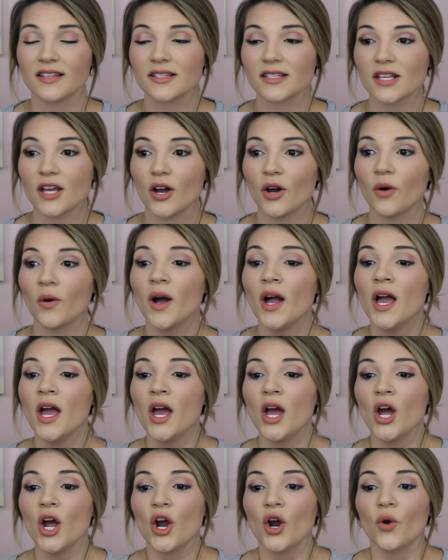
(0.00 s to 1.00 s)
So
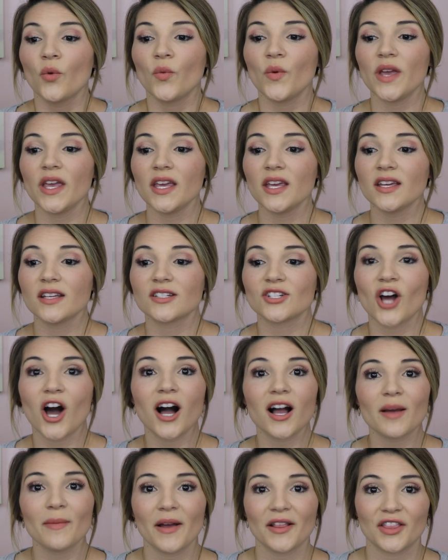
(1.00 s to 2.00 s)
we
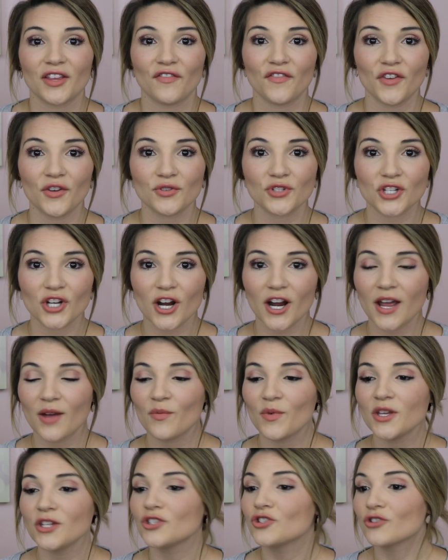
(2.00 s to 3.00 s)
talk about the future
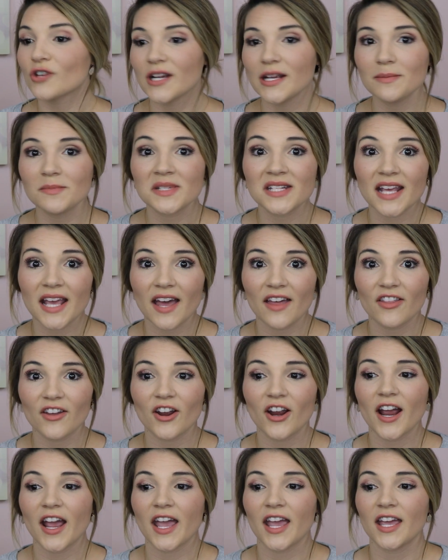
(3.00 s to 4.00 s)
and we dream
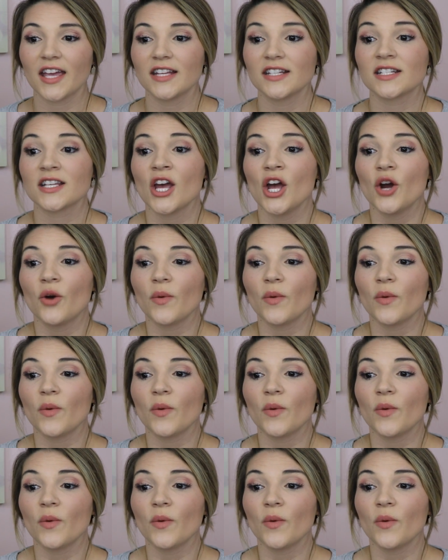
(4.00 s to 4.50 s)
together and